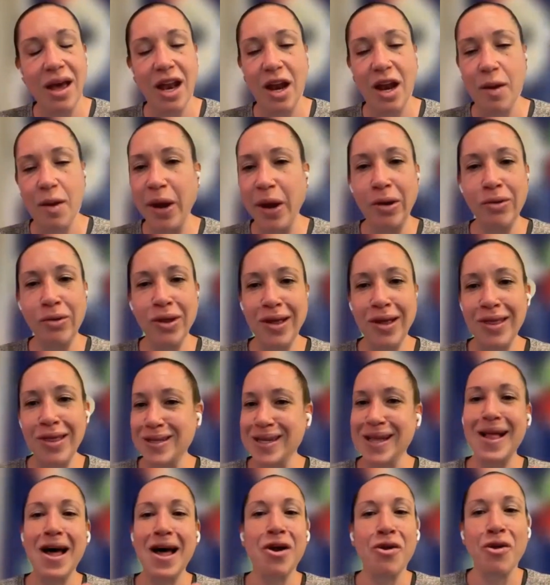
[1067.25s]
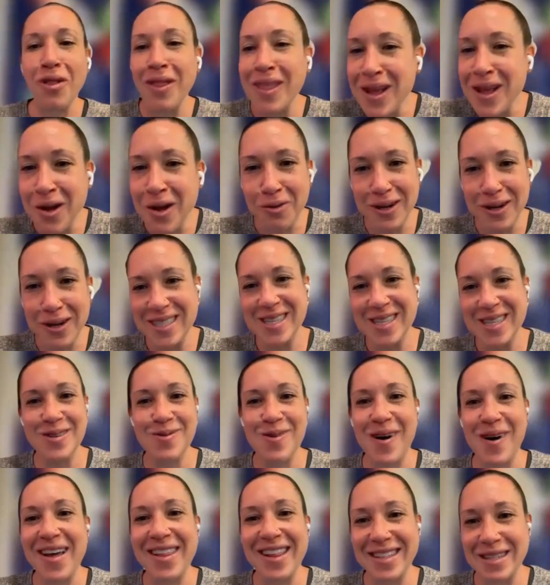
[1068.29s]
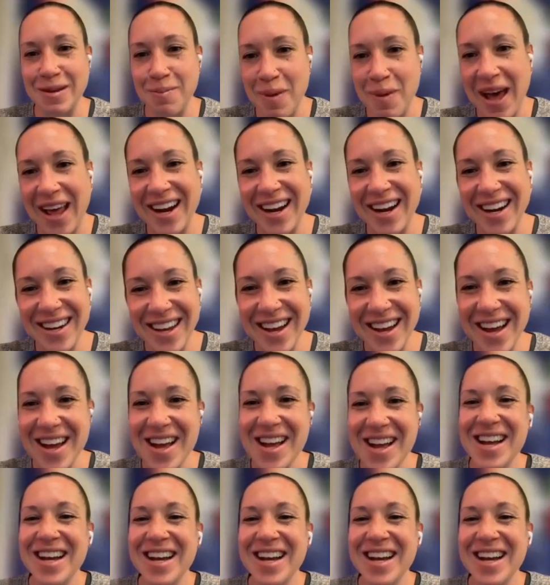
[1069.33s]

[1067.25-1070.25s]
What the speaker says: And apparently there's a lot of legal reasons why that's a bad idea.